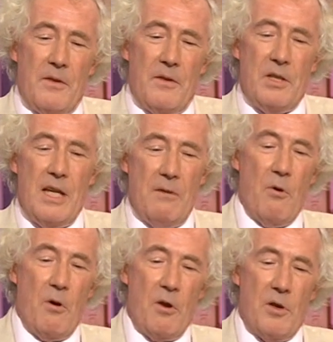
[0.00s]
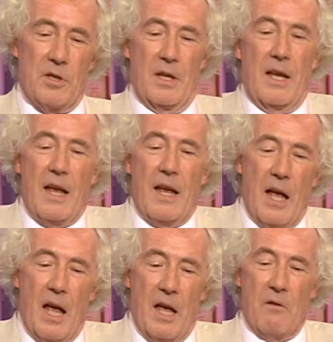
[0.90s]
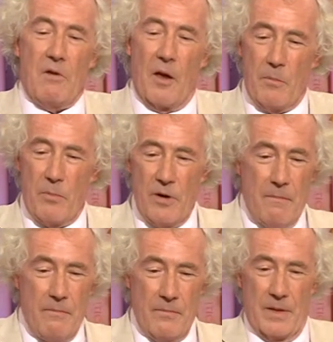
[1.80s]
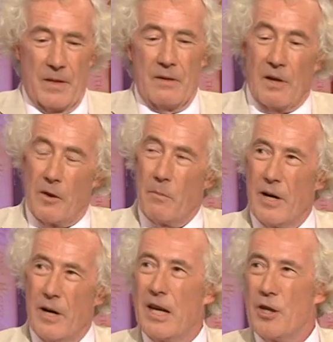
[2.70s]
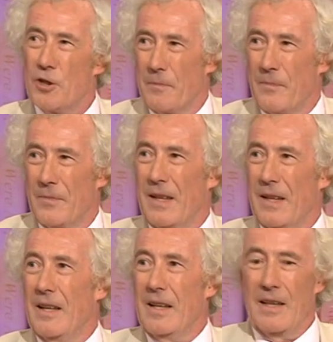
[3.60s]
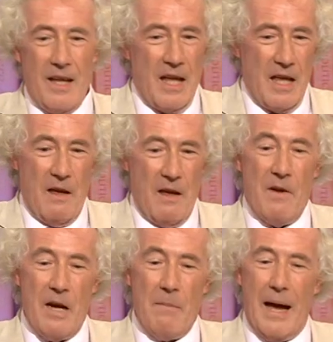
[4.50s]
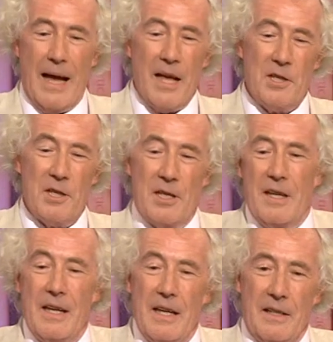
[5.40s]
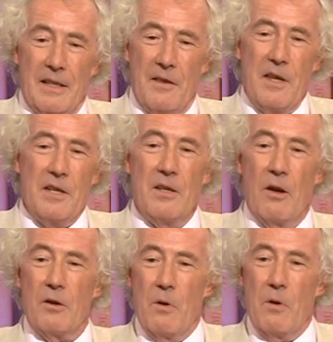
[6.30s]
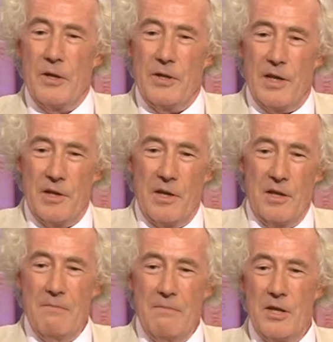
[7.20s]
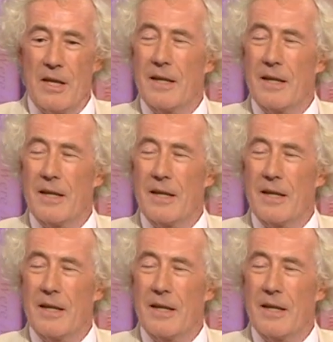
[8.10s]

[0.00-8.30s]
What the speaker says: he was rather prim, rather priggish, very pious. Now, these are not qualities that immediately